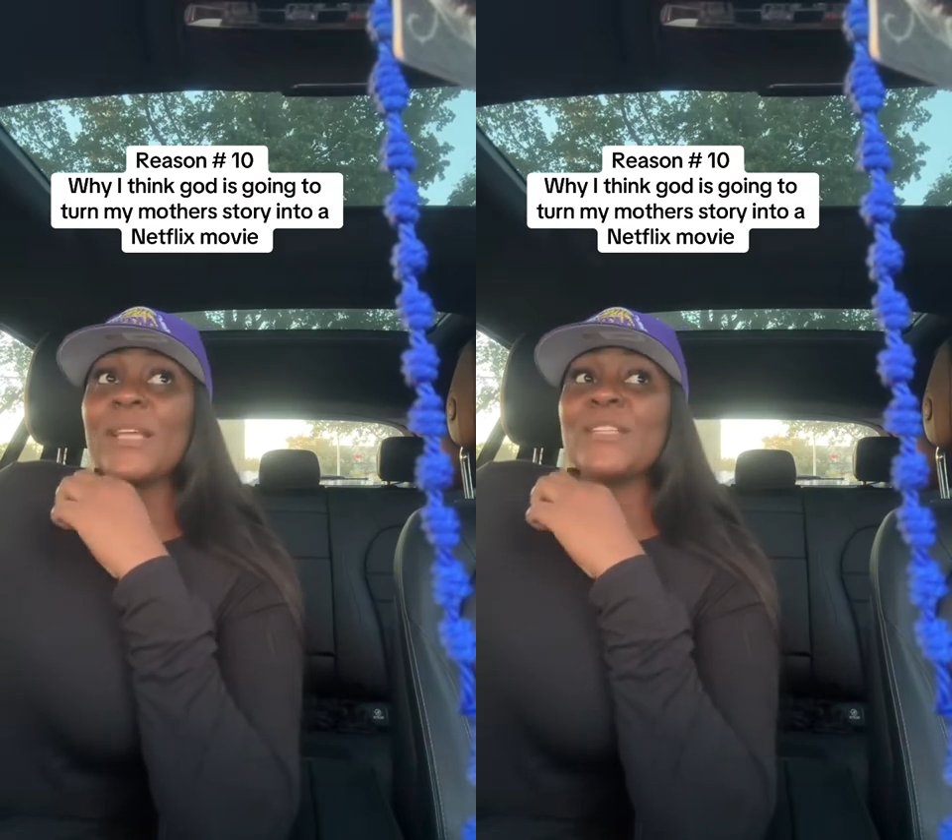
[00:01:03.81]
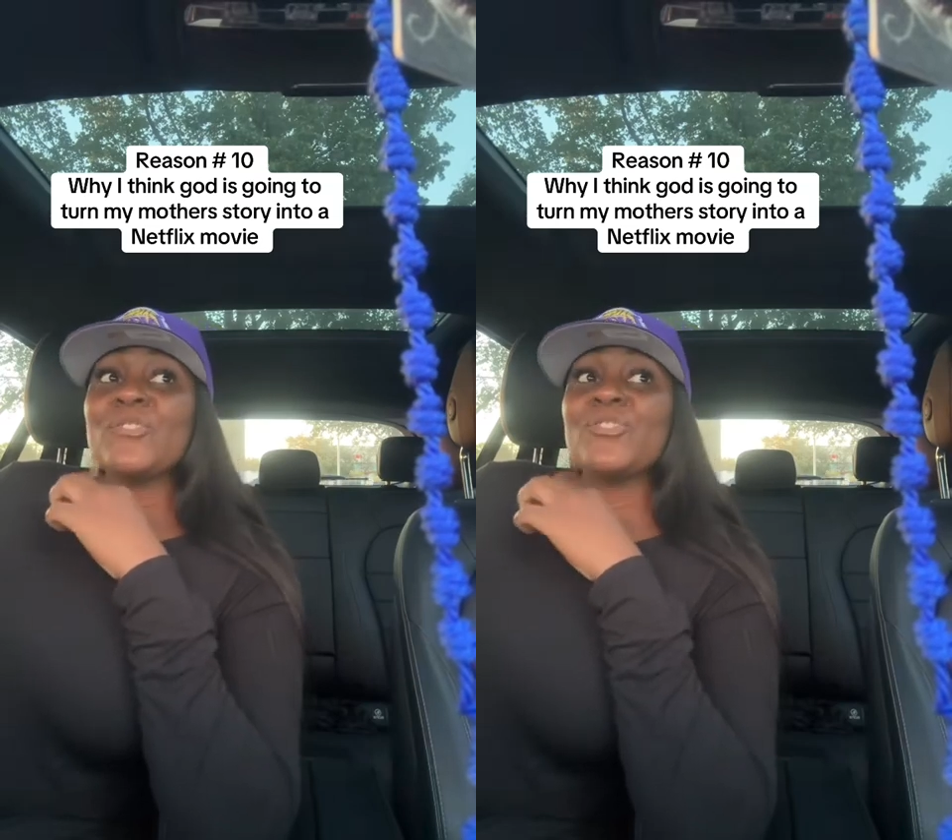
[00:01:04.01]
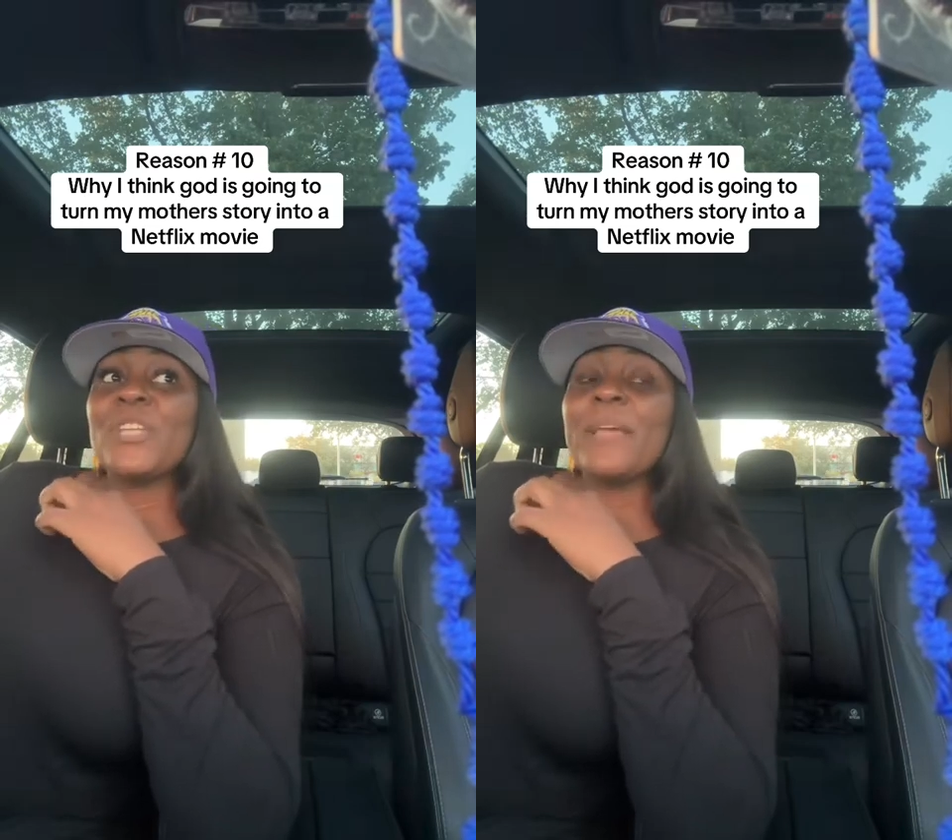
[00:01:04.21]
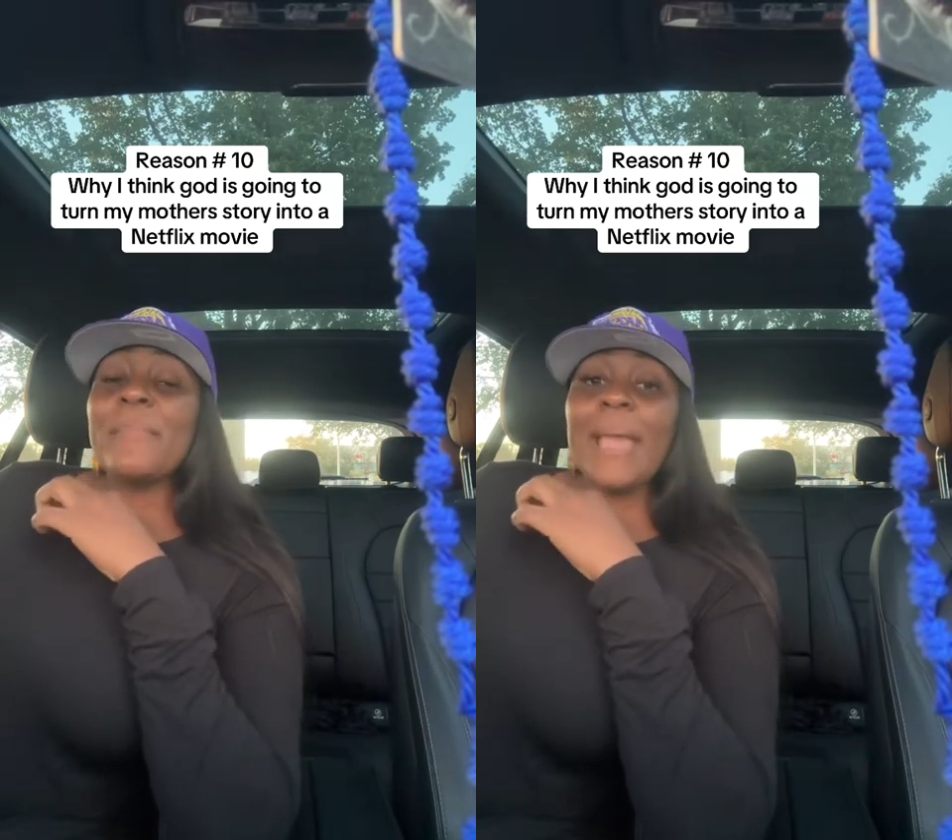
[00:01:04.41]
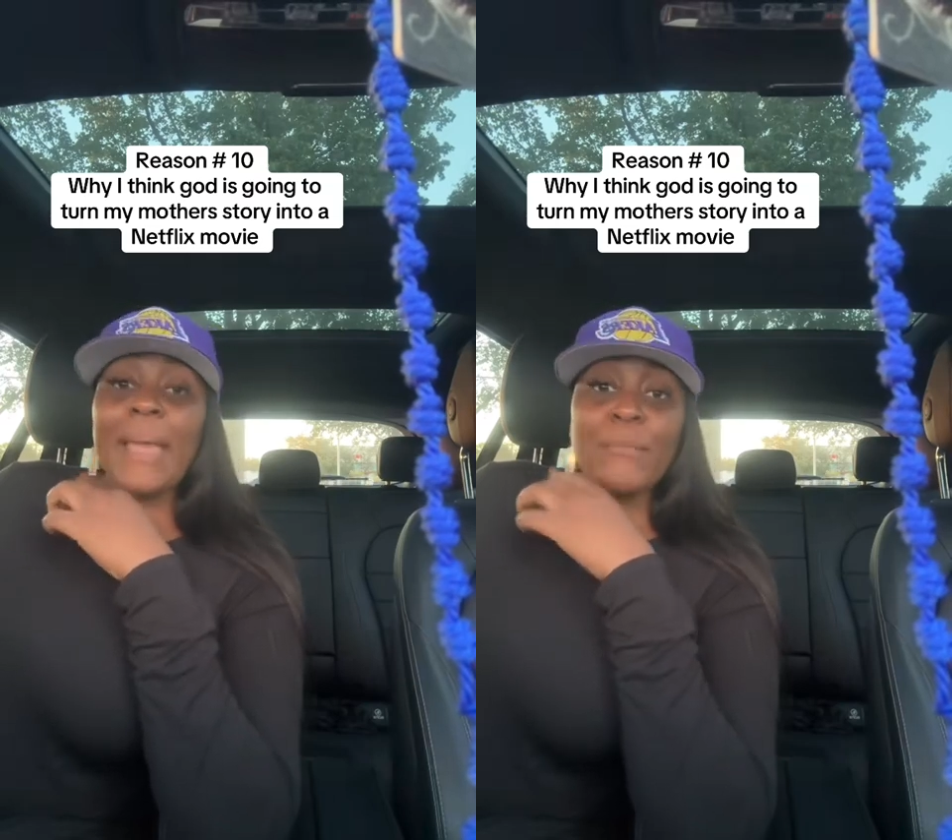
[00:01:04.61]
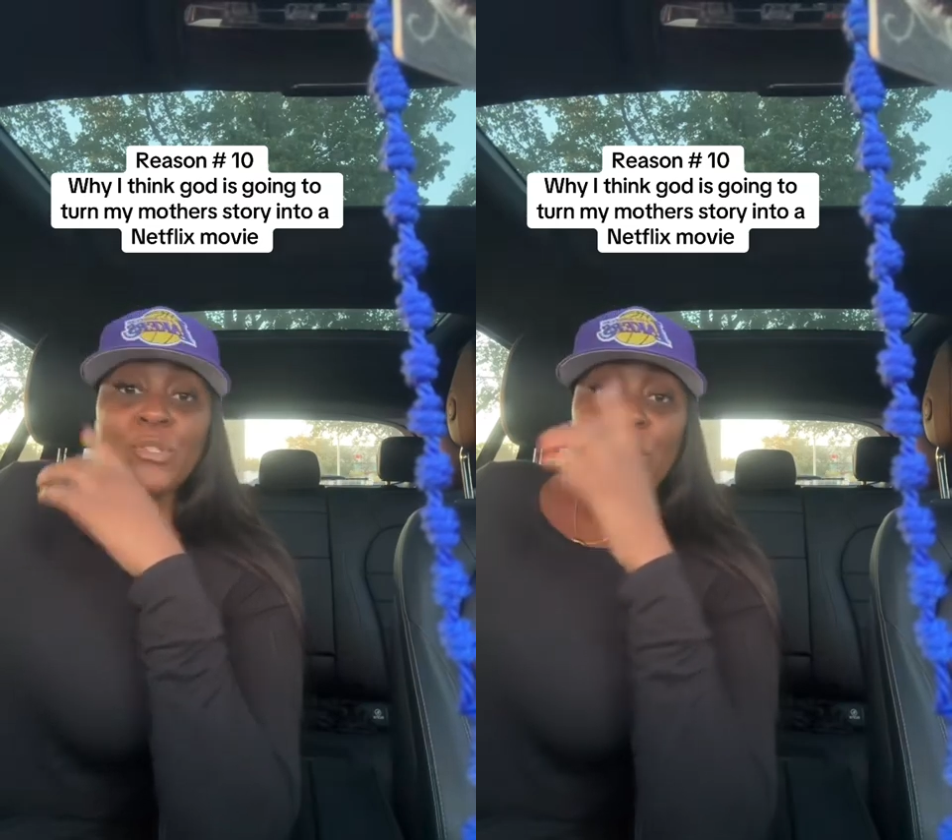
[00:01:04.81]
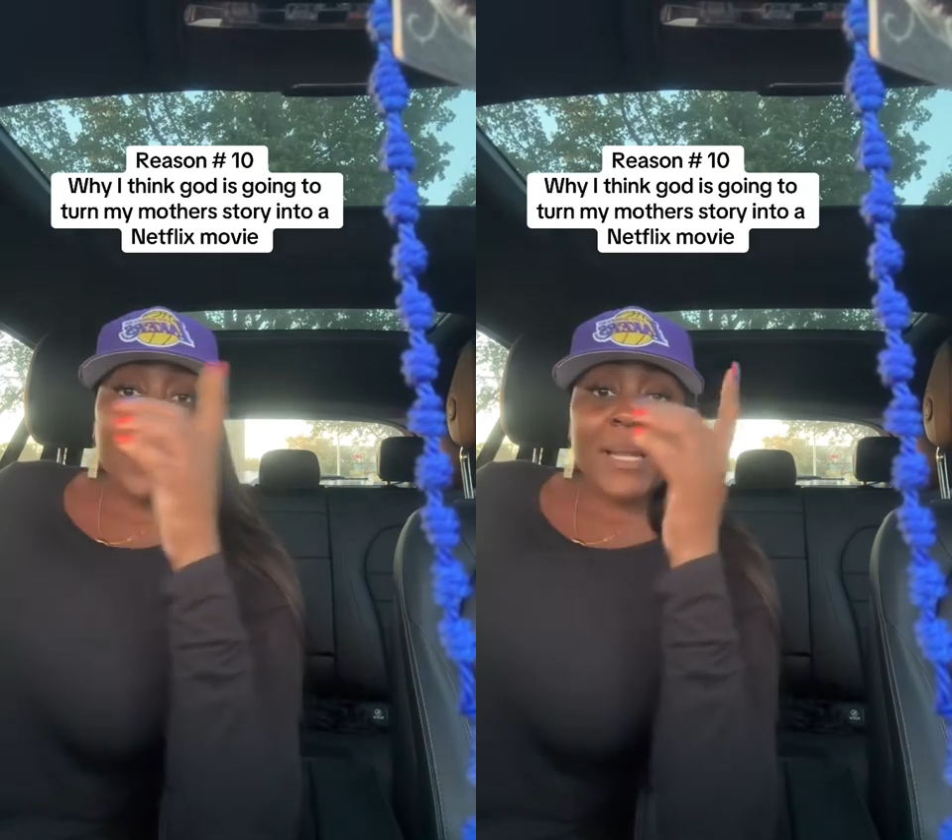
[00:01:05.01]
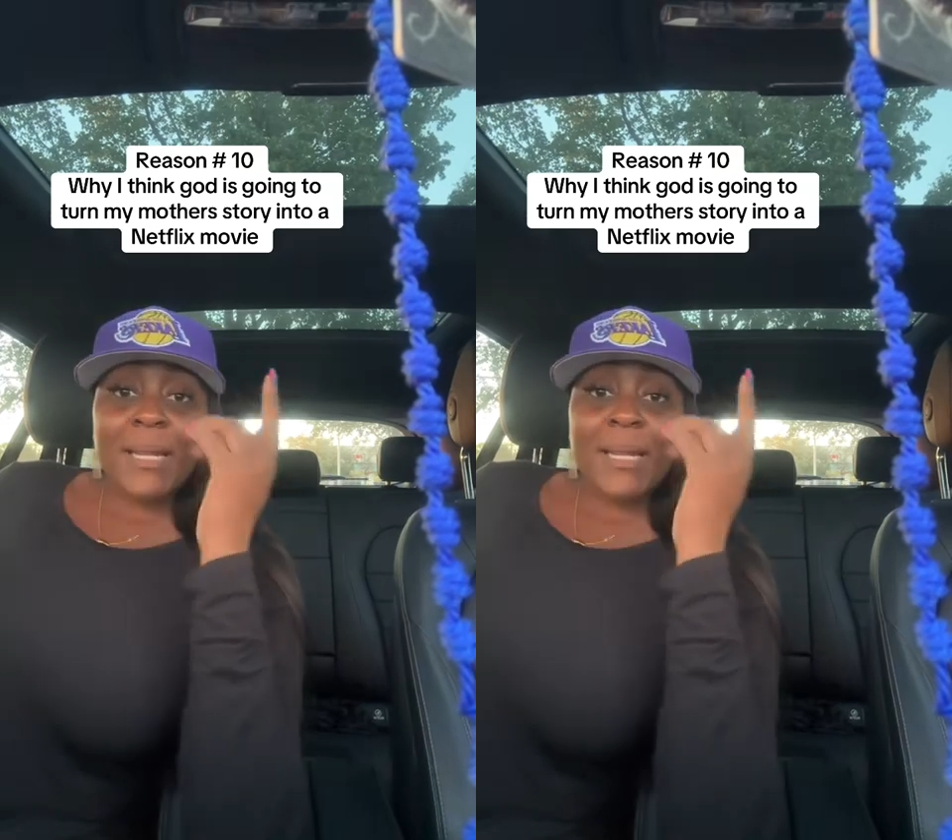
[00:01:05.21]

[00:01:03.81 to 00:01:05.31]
so she can be able to go in